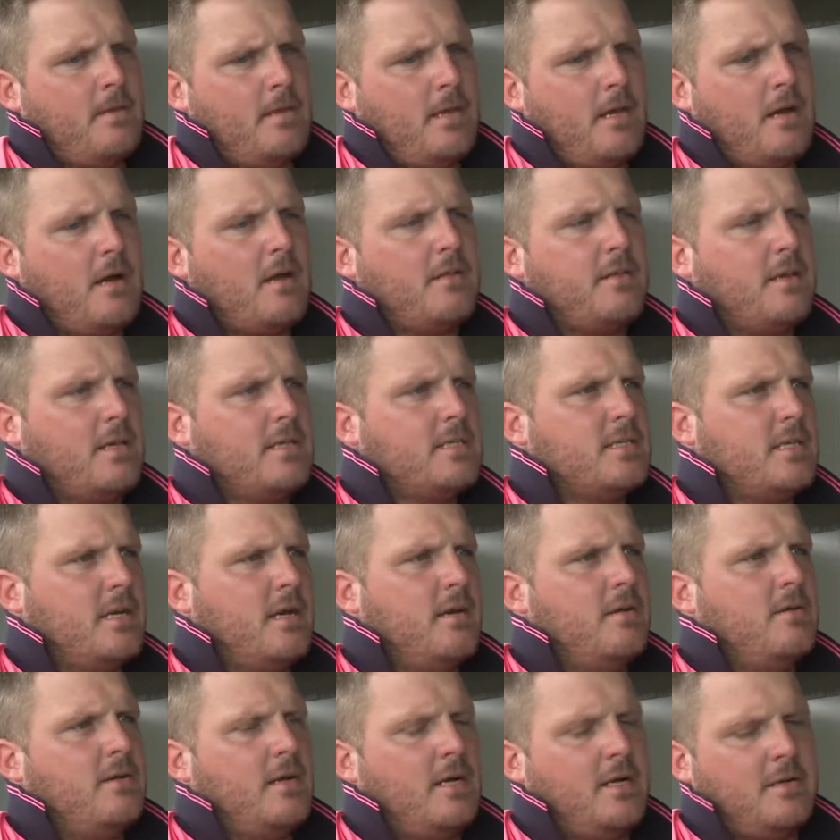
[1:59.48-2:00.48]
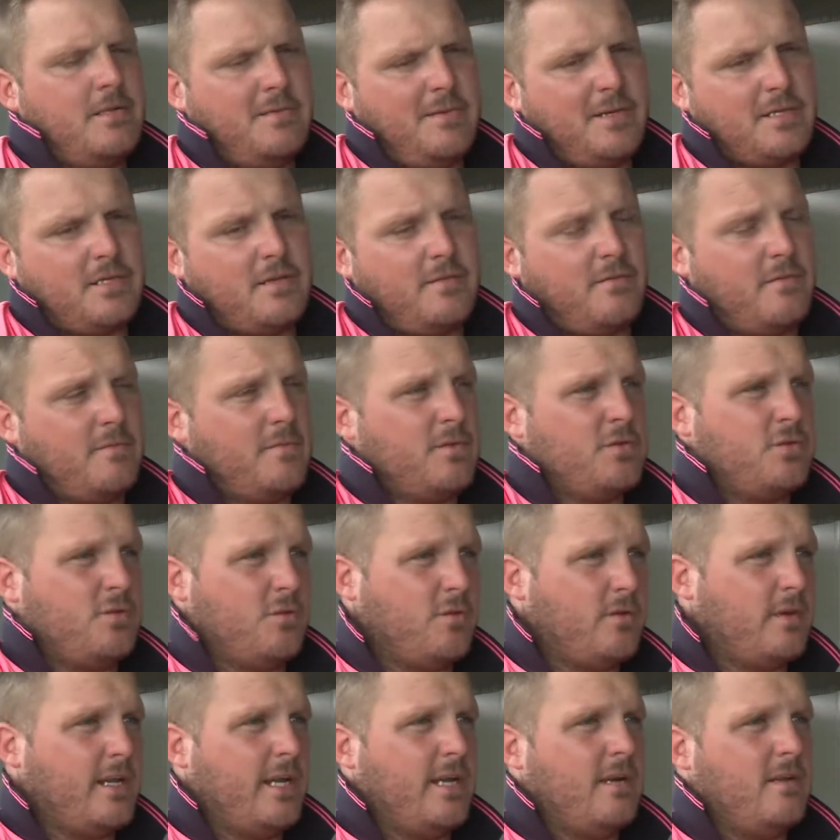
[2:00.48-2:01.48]
Yeah, I think so, especially from the
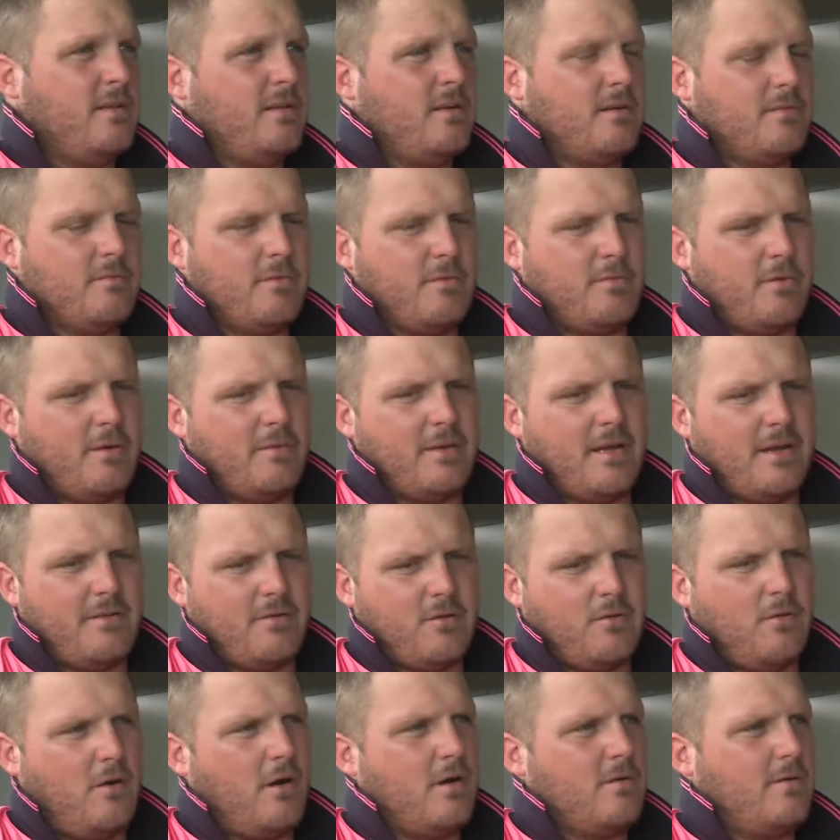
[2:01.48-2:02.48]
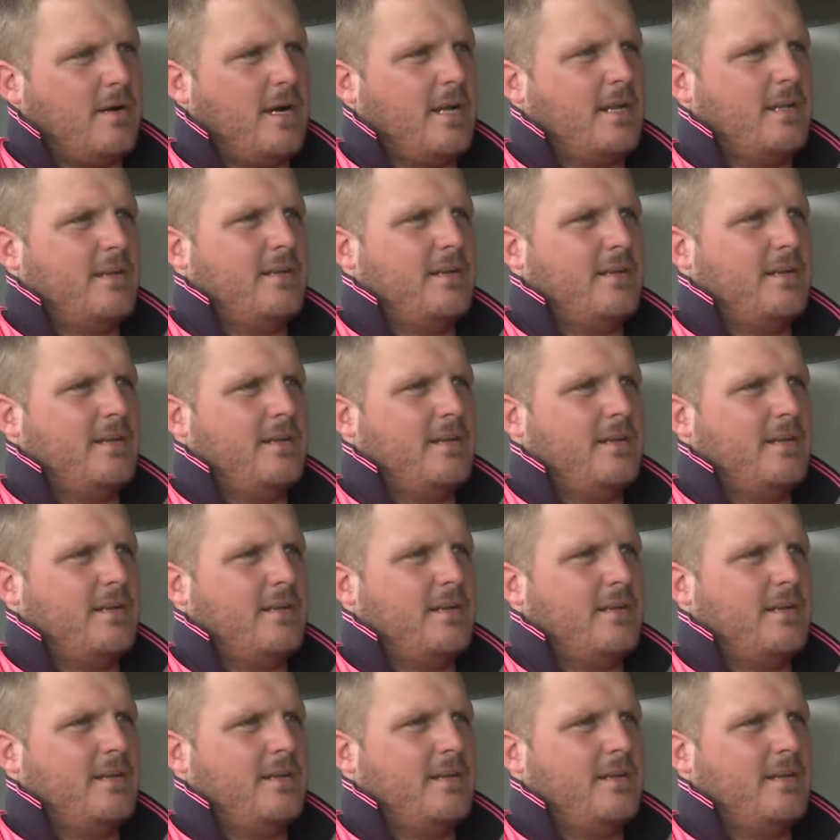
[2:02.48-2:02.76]
draw now. Like, we'll probably have a quiet run